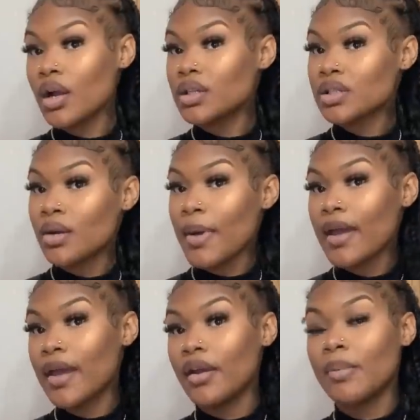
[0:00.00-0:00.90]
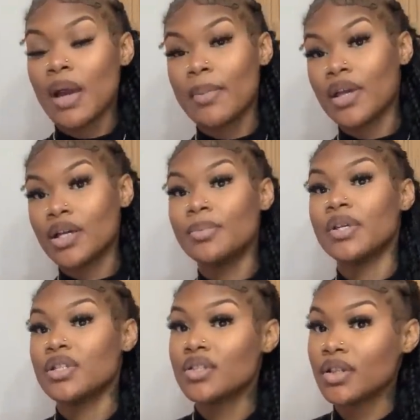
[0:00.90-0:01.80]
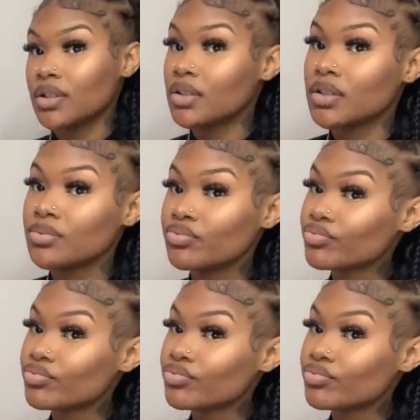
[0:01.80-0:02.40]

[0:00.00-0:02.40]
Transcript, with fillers: y'all so my hair and my makeup is done